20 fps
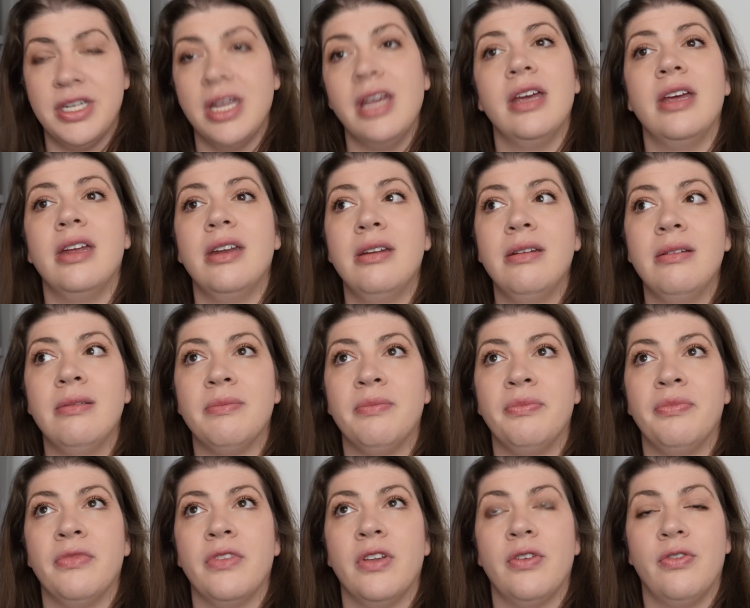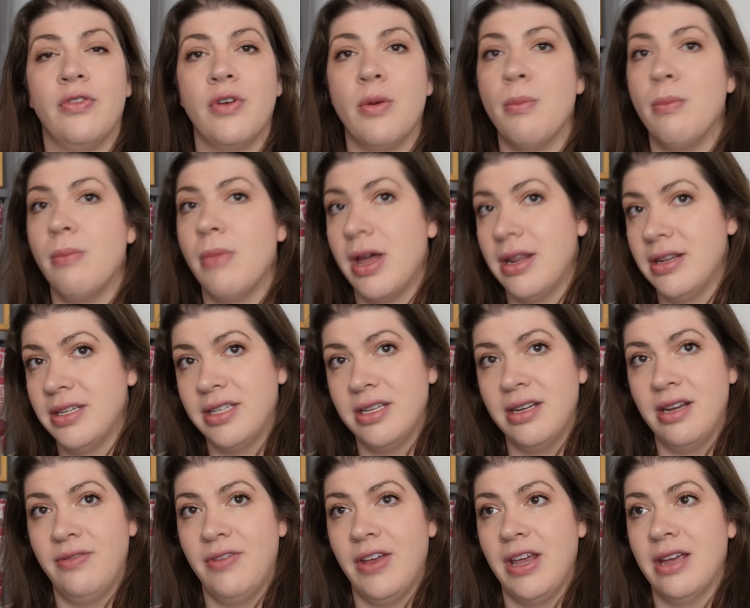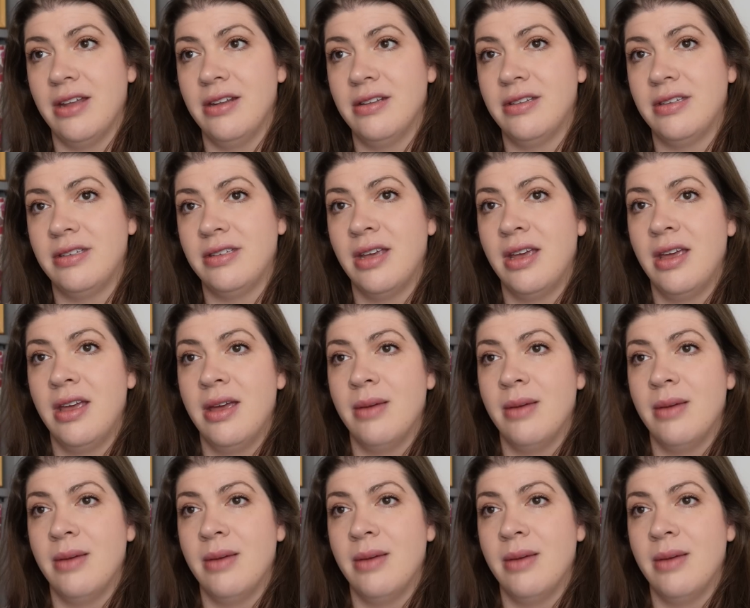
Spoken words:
in for months in advance.